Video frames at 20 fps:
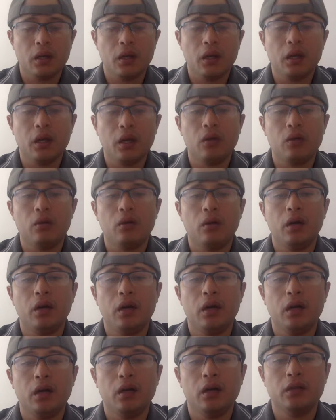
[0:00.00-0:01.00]
Hello,
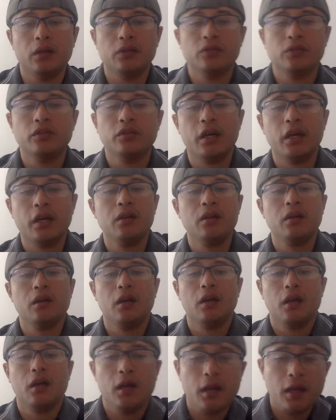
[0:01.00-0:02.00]
today
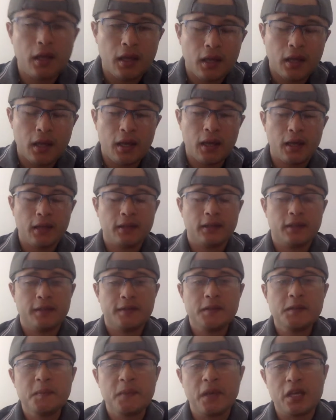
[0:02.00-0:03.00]
in this
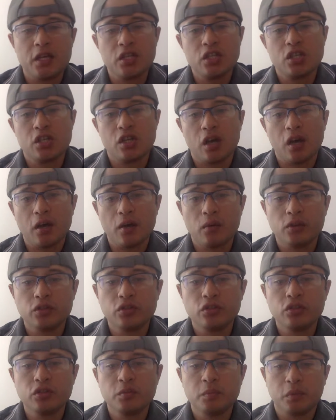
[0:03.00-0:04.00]
speech I
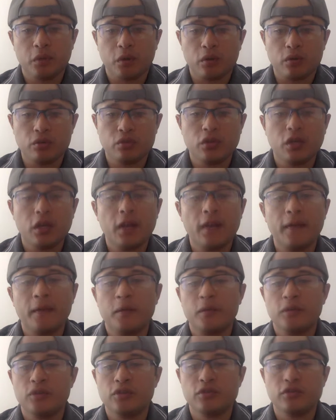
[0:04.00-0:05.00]
want to expose and
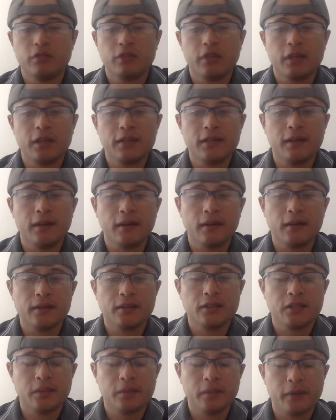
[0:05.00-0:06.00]
demonstrate
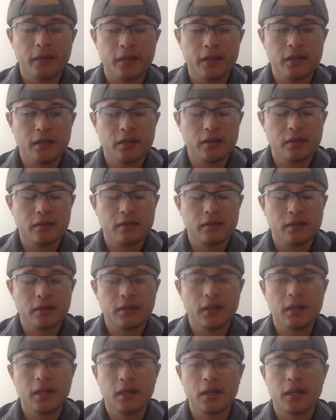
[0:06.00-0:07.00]
that the brain
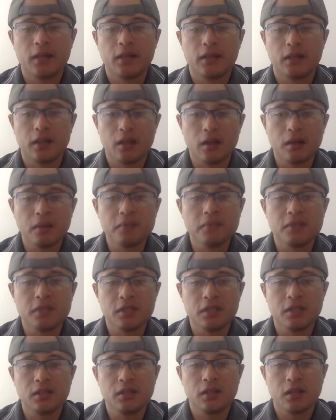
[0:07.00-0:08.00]
can adapt
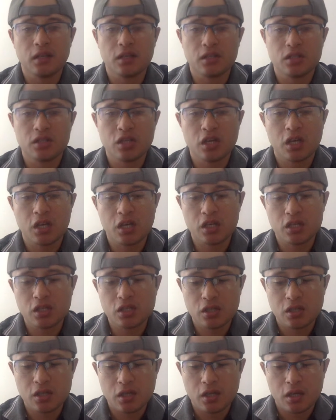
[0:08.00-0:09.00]
in and
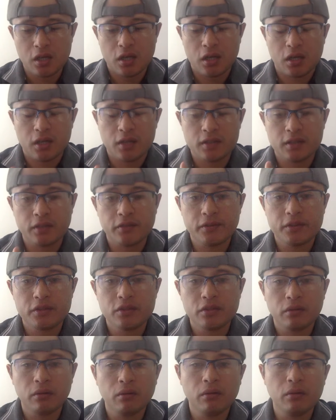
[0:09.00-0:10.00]
change as a
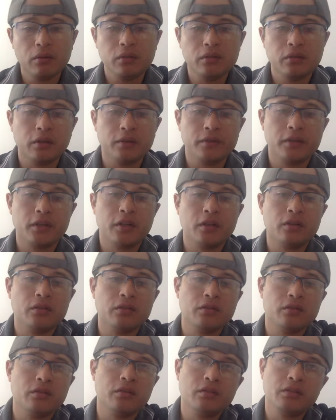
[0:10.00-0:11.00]
result of the
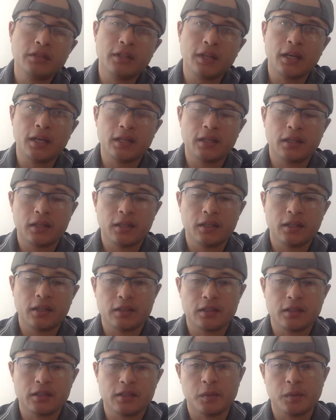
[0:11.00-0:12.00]
conduct and
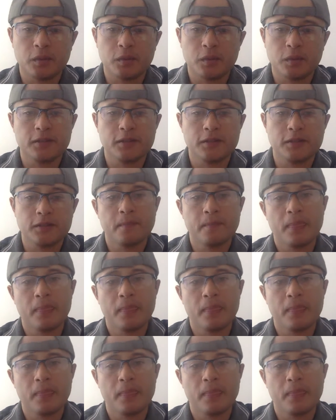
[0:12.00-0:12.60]
experience.